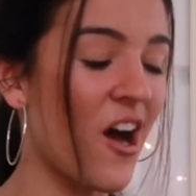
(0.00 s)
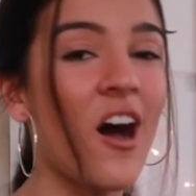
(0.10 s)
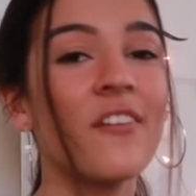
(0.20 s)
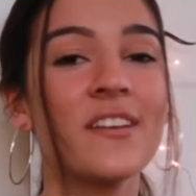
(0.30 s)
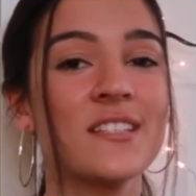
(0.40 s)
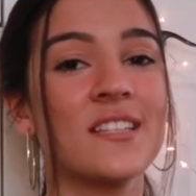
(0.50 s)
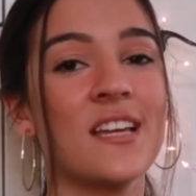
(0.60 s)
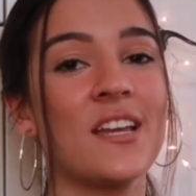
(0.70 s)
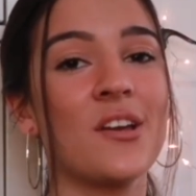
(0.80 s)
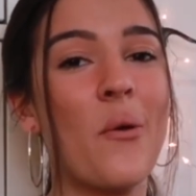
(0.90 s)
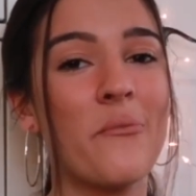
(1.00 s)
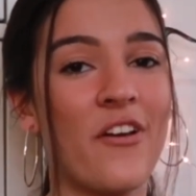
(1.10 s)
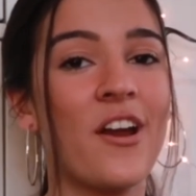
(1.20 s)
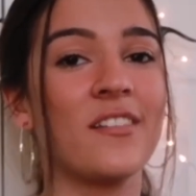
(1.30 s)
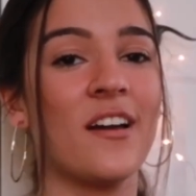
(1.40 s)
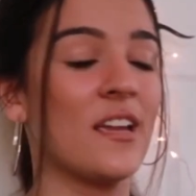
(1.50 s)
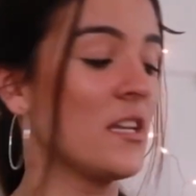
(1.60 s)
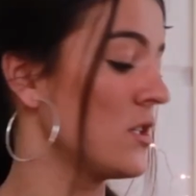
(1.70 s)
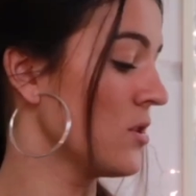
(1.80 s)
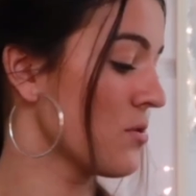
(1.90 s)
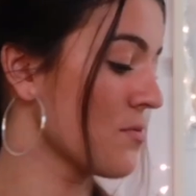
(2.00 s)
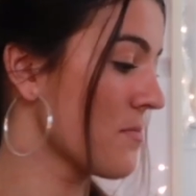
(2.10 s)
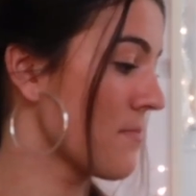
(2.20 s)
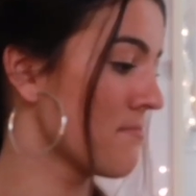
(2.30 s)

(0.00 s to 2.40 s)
Obviously, I know I'm very lucky to